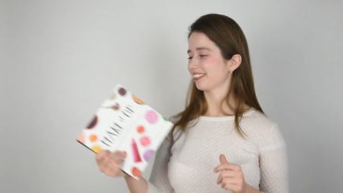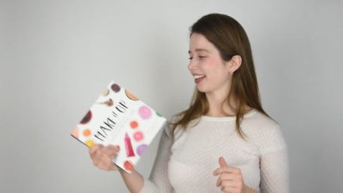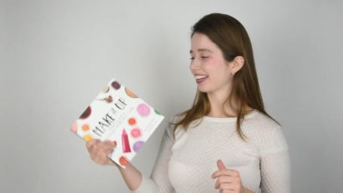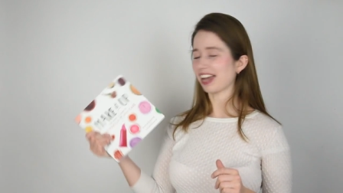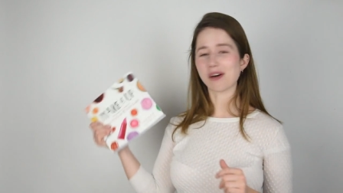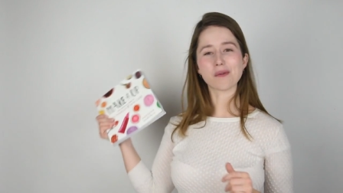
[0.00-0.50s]

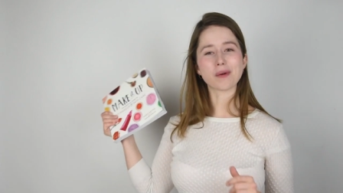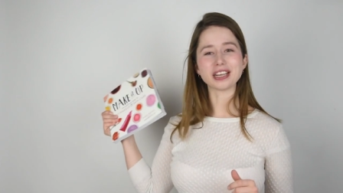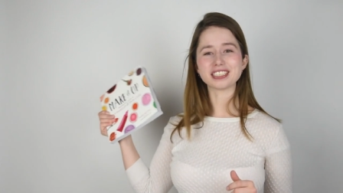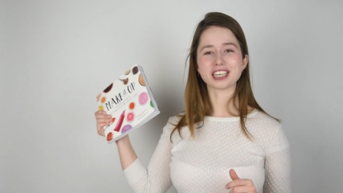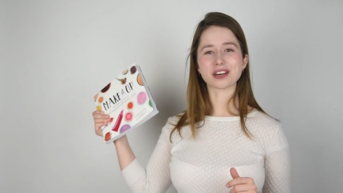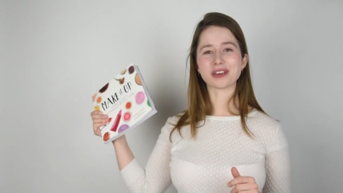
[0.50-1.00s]
I can't wait
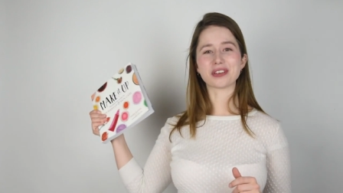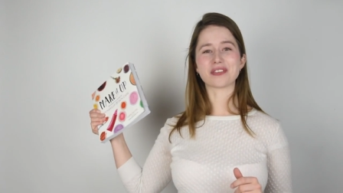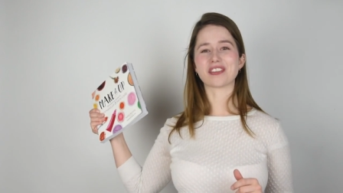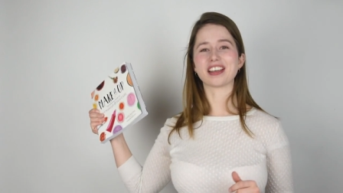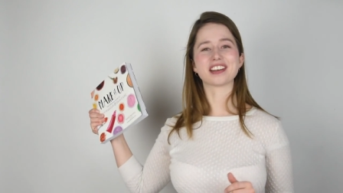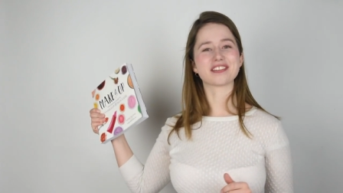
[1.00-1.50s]
to hear what you
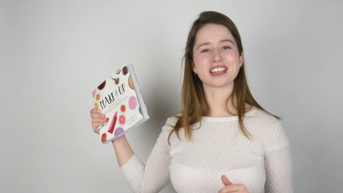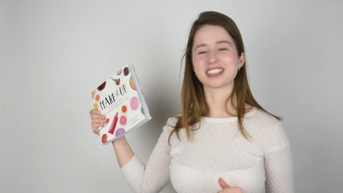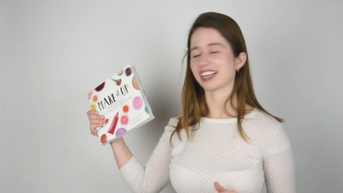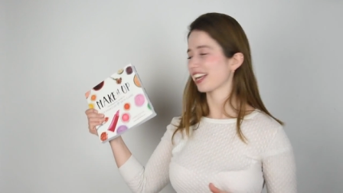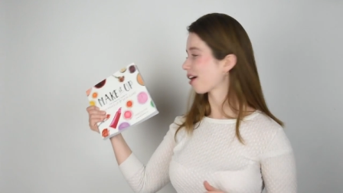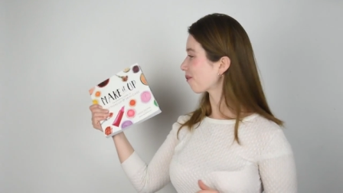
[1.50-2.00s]
think of this.
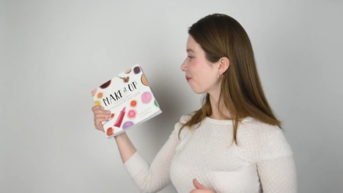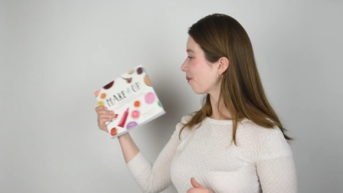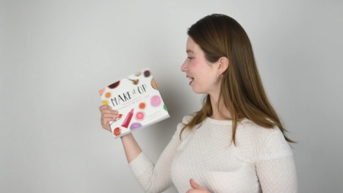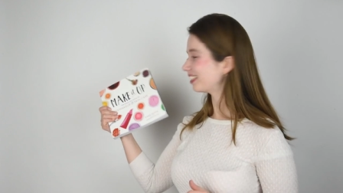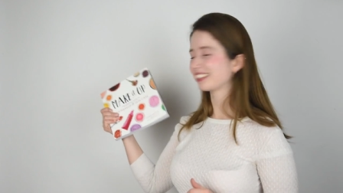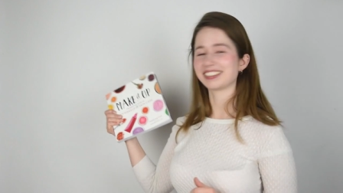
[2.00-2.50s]
I can't
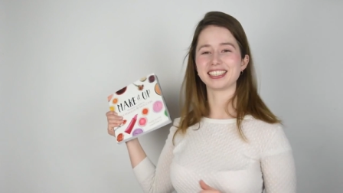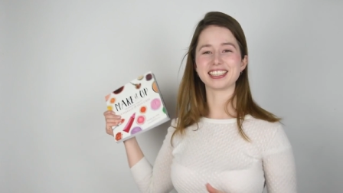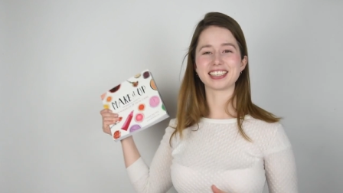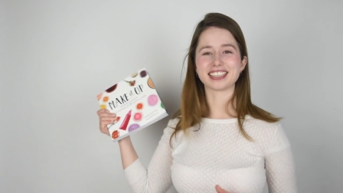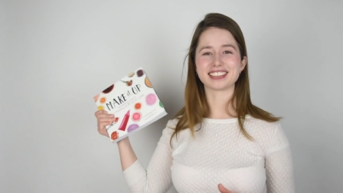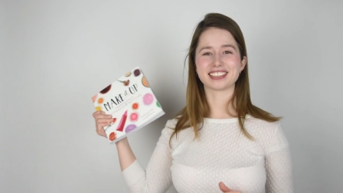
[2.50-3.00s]
wait to see
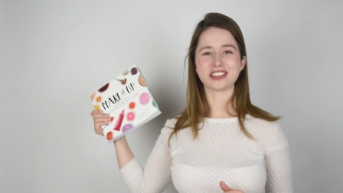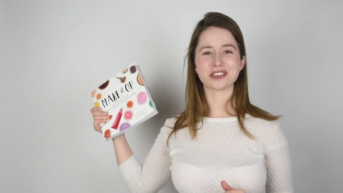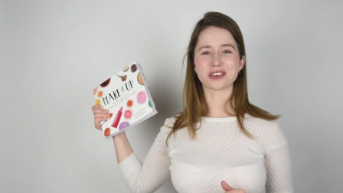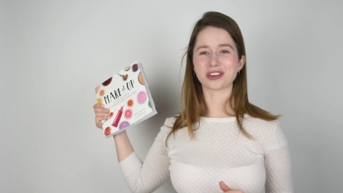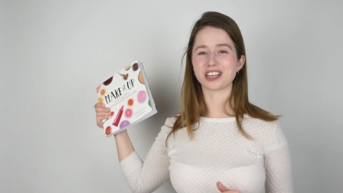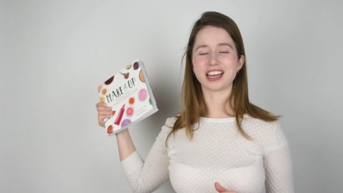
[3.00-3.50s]
the things that you
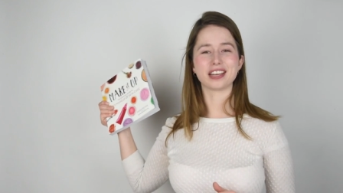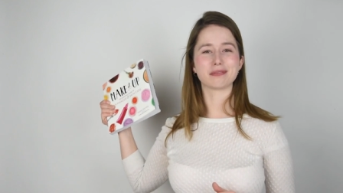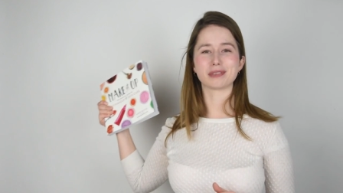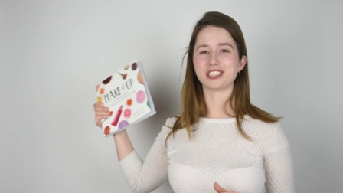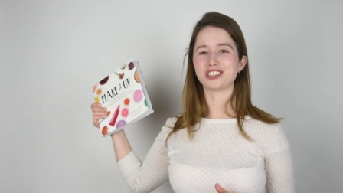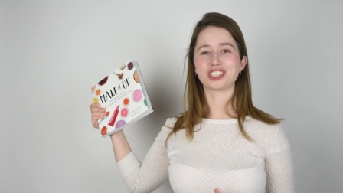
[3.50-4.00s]
create.
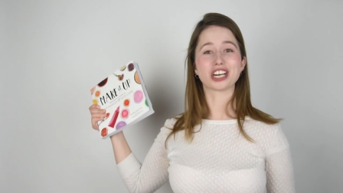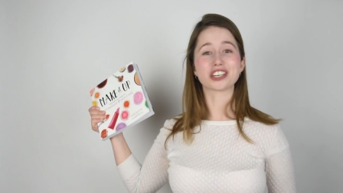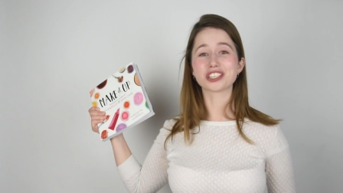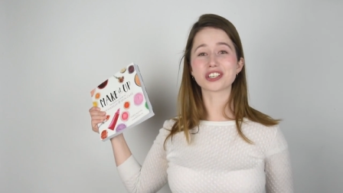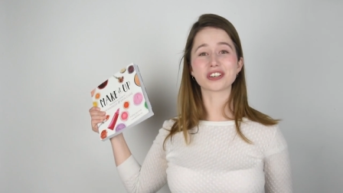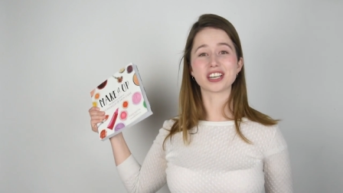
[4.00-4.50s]
Please share
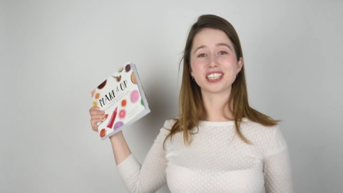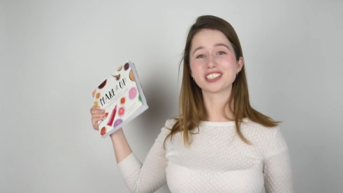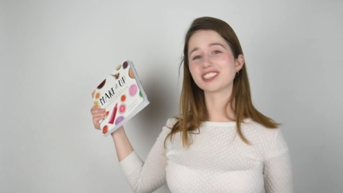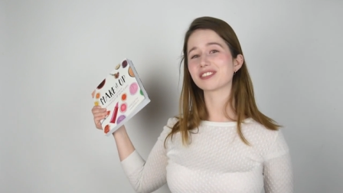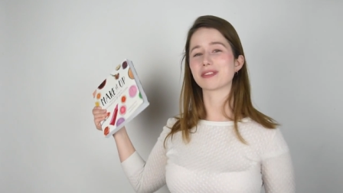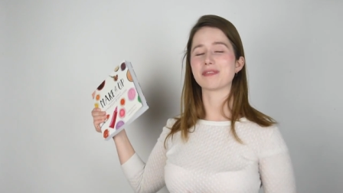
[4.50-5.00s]
your
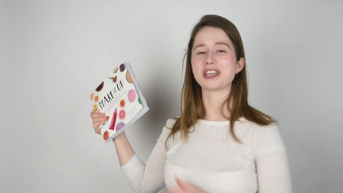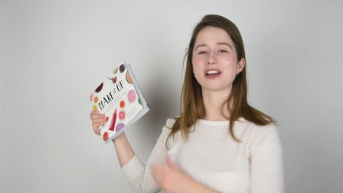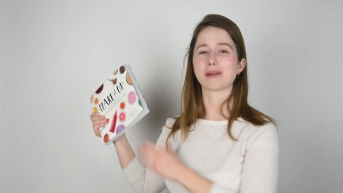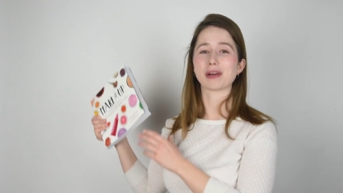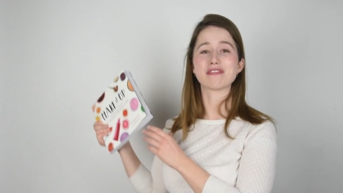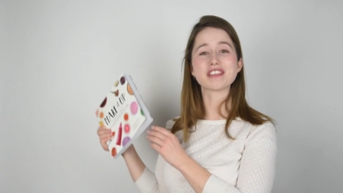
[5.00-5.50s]
creations with me
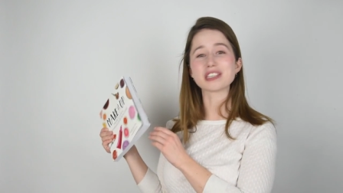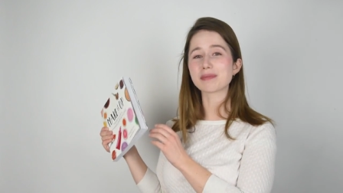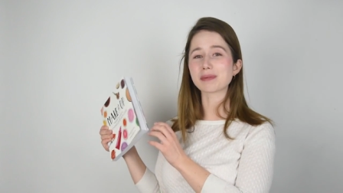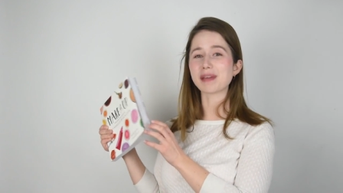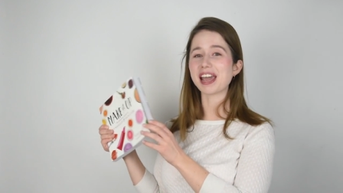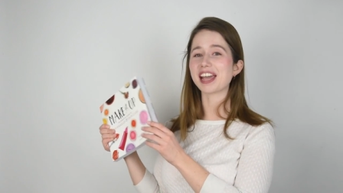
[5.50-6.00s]
on my
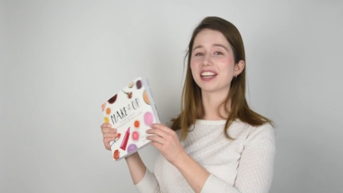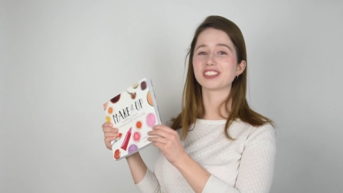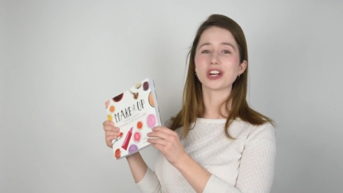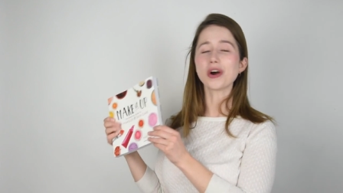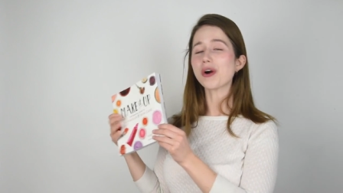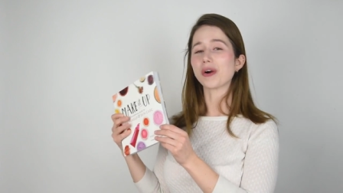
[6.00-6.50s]
Facebook
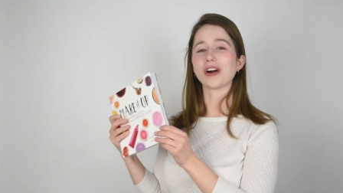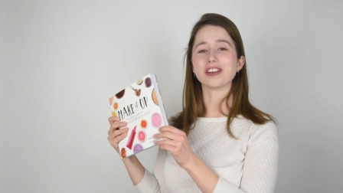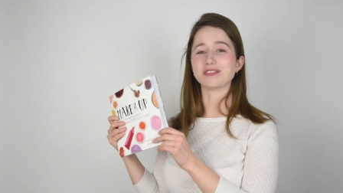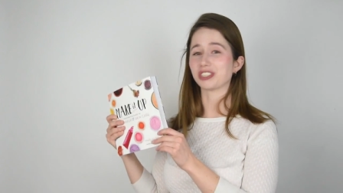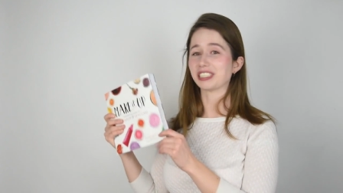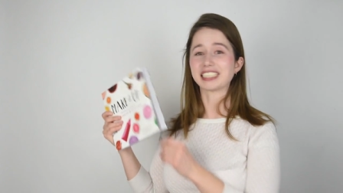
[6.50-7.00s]
page or
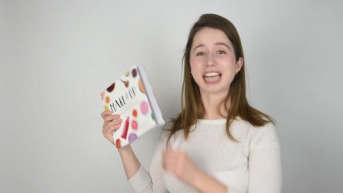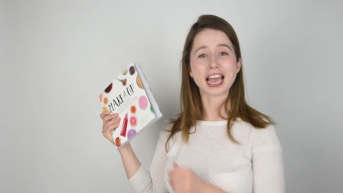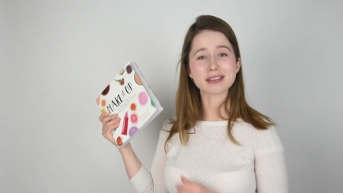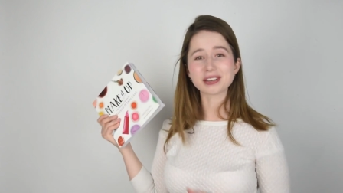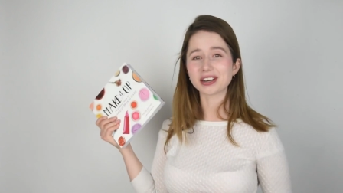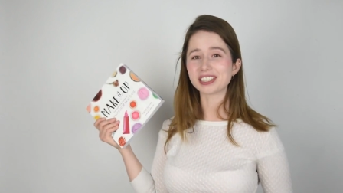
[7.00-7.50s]
on you can
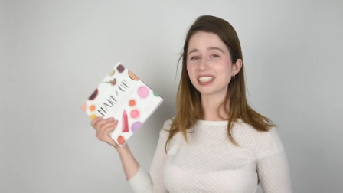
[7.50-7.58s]
tag me on